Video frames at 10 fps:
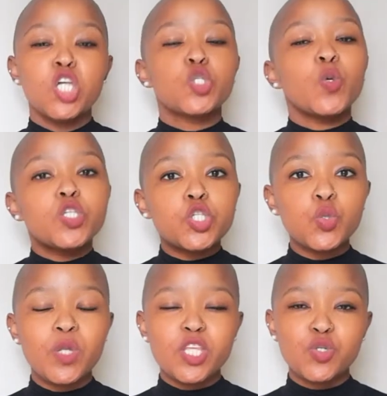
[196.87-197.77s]
So as
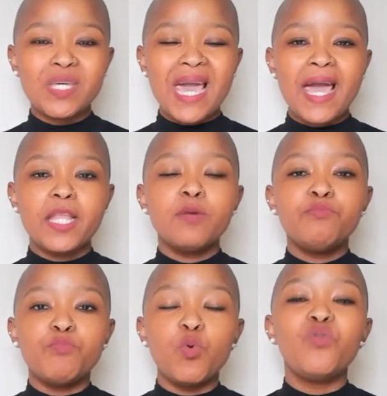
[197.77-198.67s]
soon as you can,
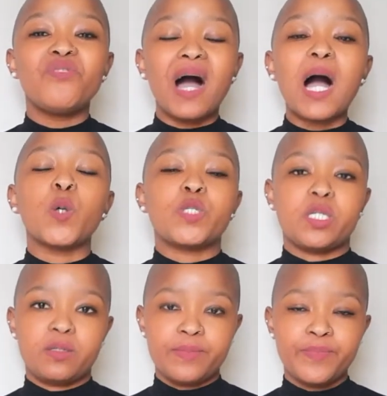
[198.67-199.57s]
move out.
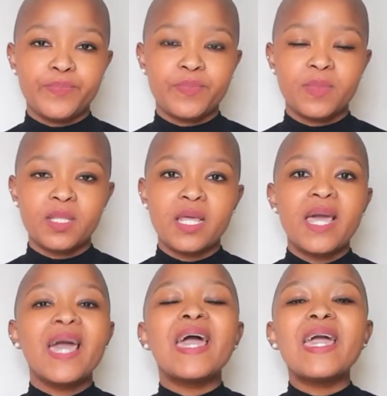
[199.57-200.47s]

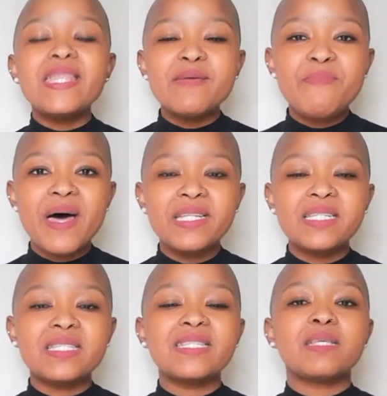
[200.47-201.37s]

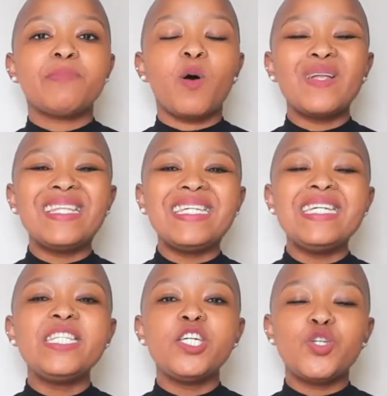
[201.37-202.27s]
Independence is about
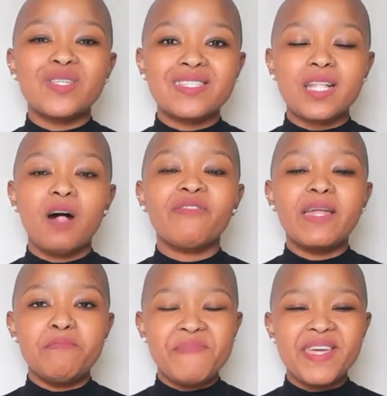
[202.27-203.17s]
leading yourself
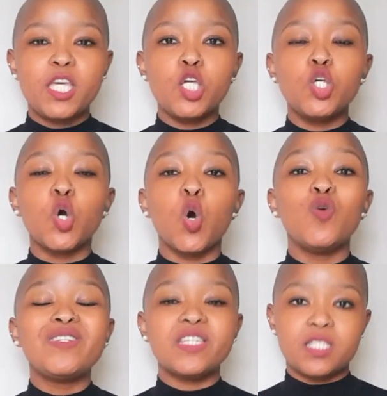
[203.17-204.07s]
and making your
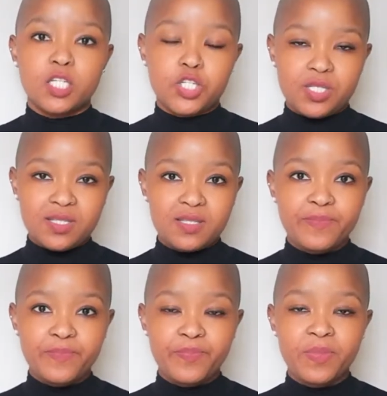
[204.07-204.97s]
own
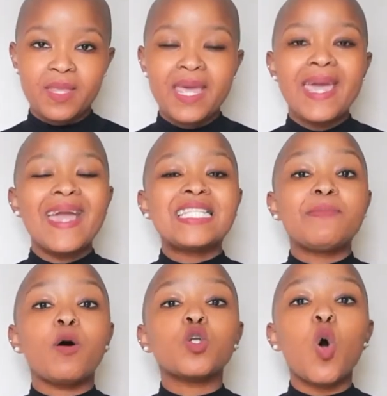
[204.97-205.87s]
decisions. It's
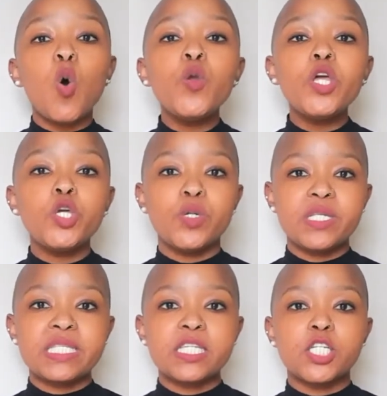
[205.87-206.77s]
about owning your
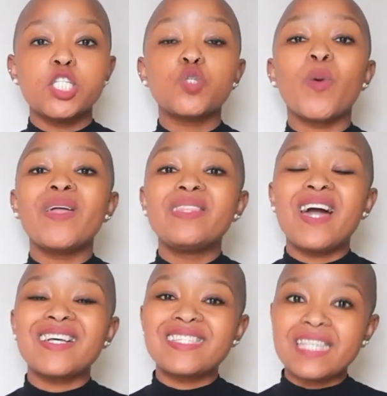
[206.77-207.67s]
decisions when they are